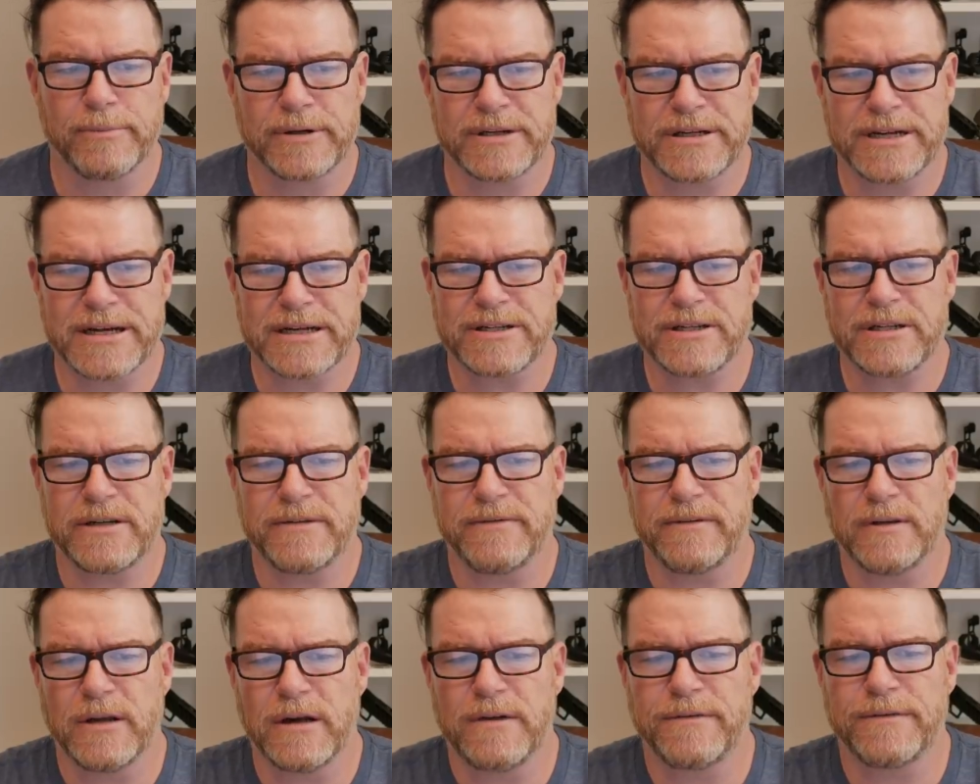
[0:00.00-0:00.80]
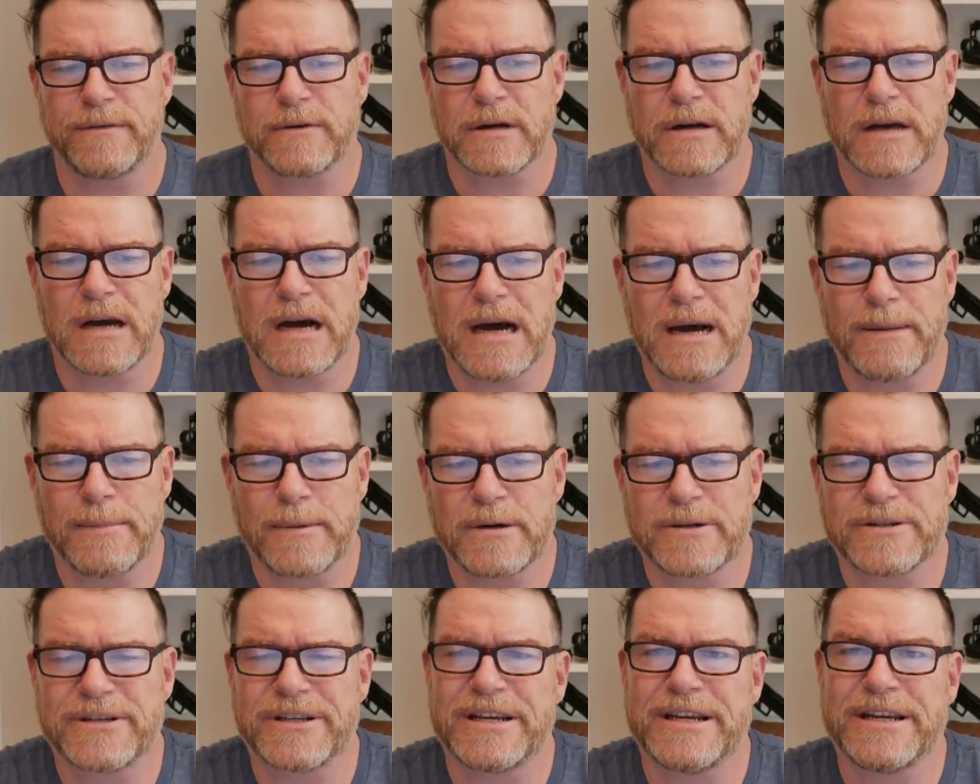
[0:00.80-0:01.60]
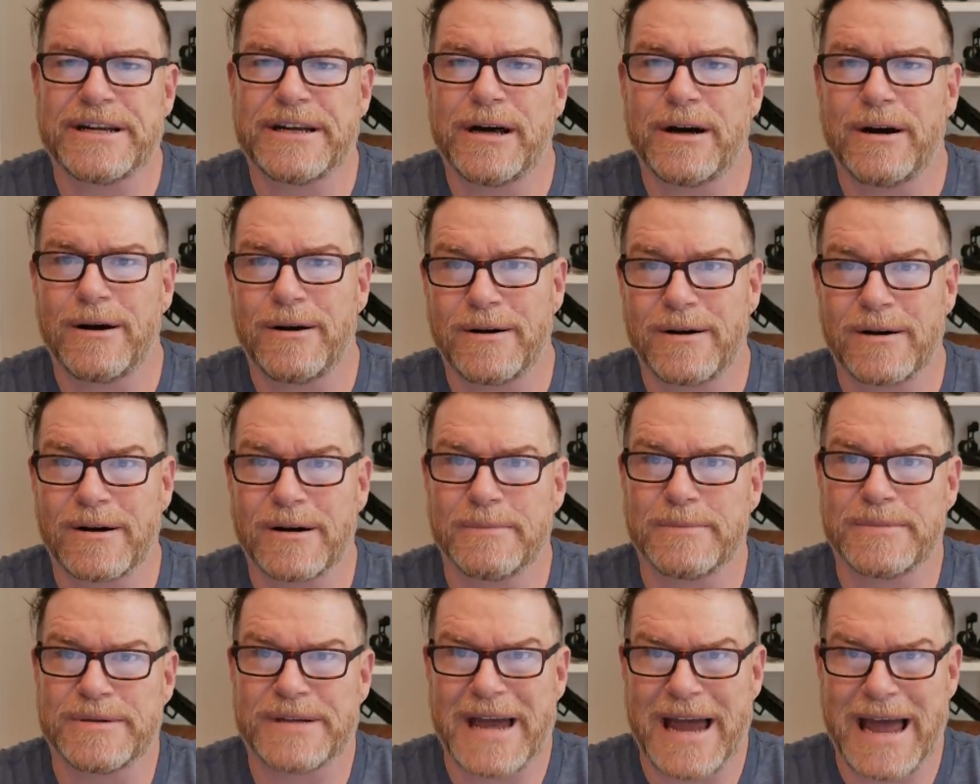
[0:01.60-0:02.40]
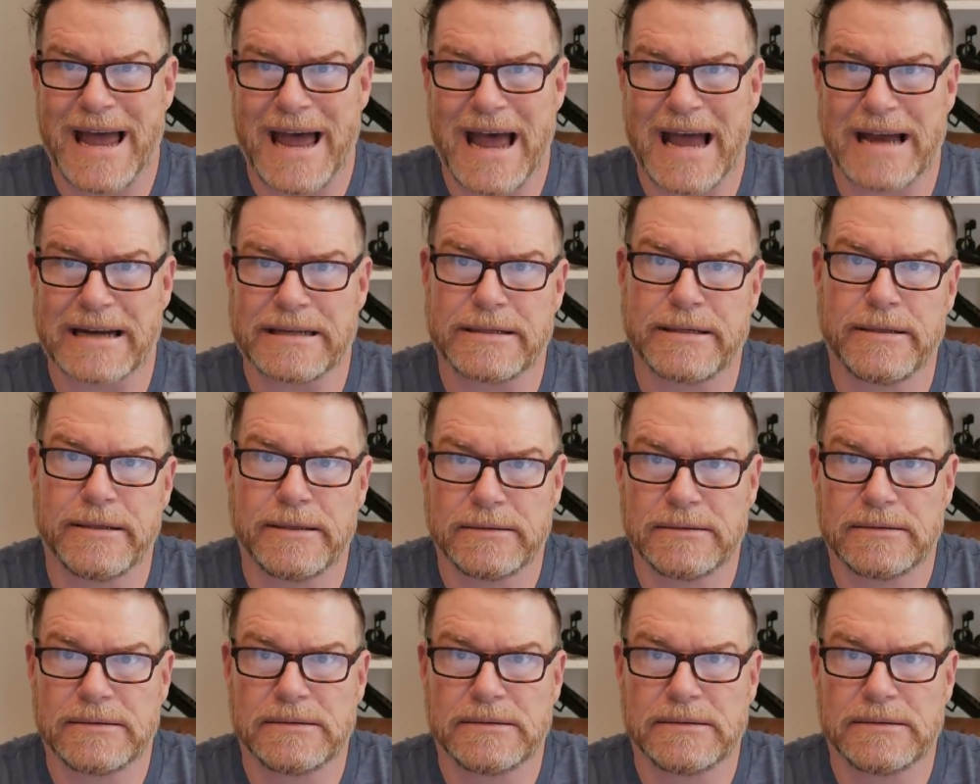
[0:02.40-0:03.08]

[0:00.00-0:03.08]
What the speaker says: Protection of Law for Commerce and Arms Act.